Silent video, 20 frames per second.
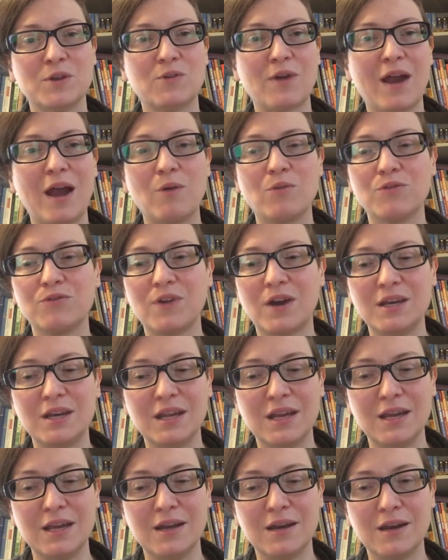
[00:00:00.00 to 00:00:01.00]

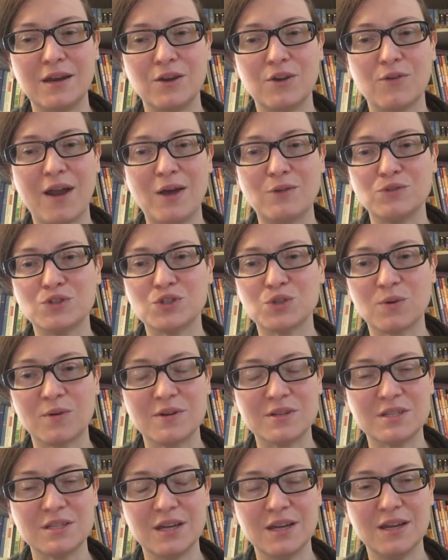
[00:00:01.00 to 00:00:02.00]
crowdfunding and
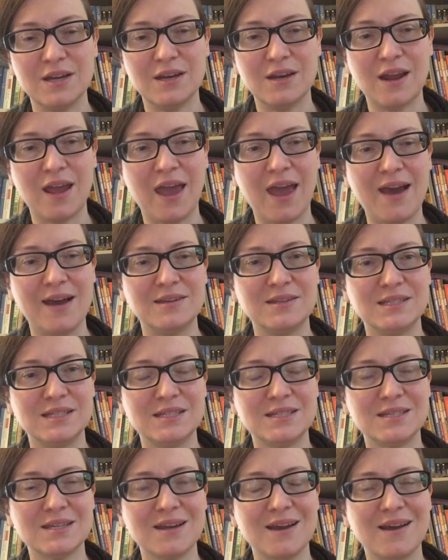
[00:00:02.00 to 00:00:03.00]
crowdsourcing
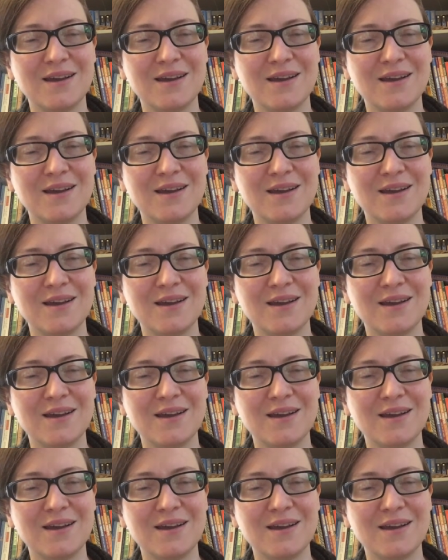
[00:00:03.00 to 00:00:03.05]
and